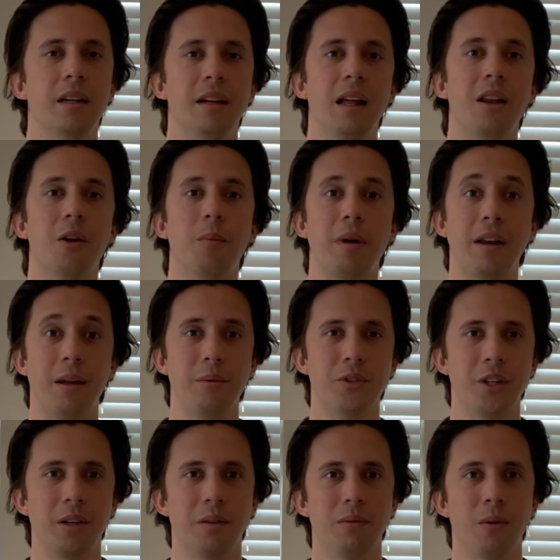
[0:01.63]
Hello, my name is
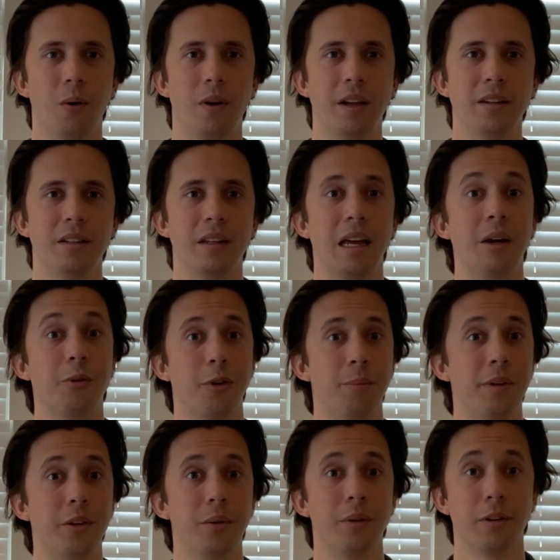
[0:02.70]
Jacob Foy, and today we're going
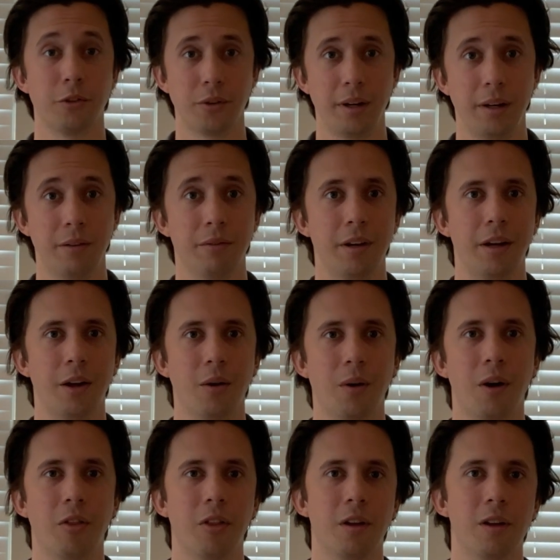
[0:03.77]
to be doing a training video
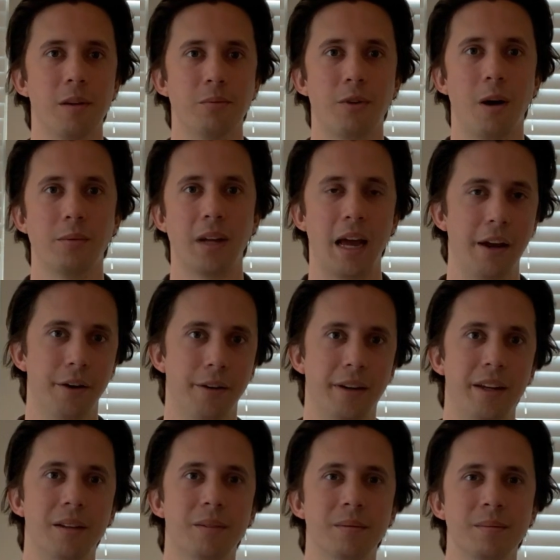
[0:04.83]
on the prompt
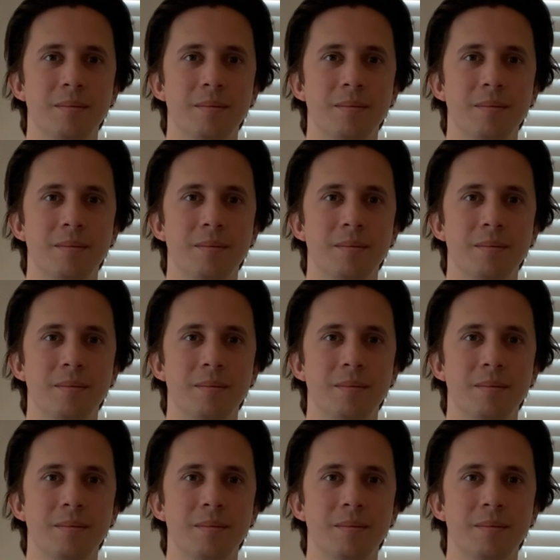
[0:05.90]
hierarchy.